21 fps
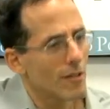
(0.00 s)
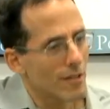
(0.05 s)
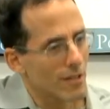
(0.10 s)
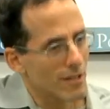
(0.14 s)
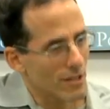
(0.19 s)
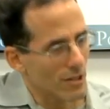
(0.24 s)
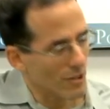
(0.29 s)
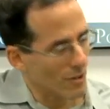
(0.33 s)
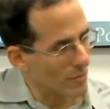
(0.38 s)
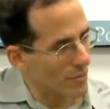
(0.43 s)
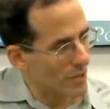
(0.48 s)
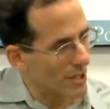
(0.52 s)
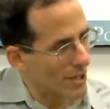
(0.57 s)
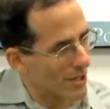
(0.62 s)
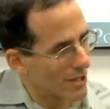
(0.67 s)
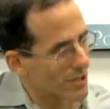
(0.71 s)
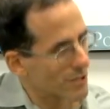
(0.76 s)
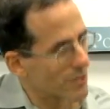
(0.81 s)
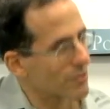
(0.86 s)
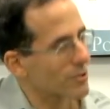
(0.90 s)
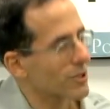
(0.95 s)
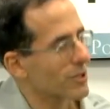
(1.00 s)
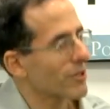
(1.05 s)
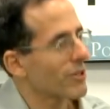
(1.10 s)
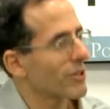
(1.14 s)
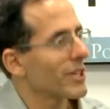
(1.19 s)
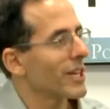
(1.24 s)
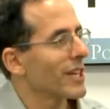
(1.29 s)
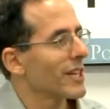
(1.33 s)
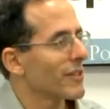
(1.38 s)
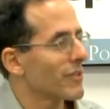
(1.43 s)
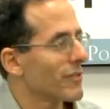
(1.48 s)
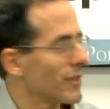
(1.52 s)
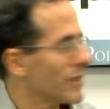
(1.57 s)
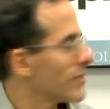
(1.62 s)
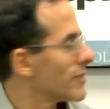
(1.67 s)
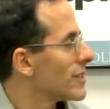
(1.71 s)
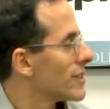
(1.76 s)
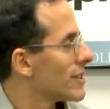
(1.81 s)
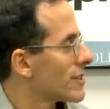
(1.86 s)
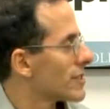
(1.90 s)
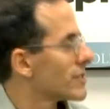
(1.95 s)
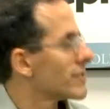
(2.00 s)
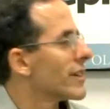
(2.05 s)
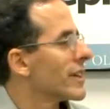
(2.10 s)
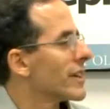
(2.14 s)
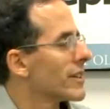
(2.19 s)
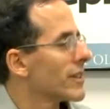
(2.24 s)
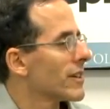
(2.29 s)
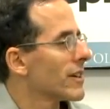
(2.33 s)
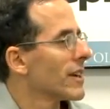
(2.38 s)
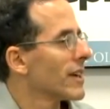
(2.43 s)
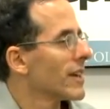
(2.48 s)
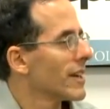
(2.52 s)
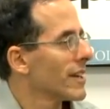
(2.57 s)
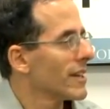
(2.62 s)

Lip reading: you know, because it was created 50 years later,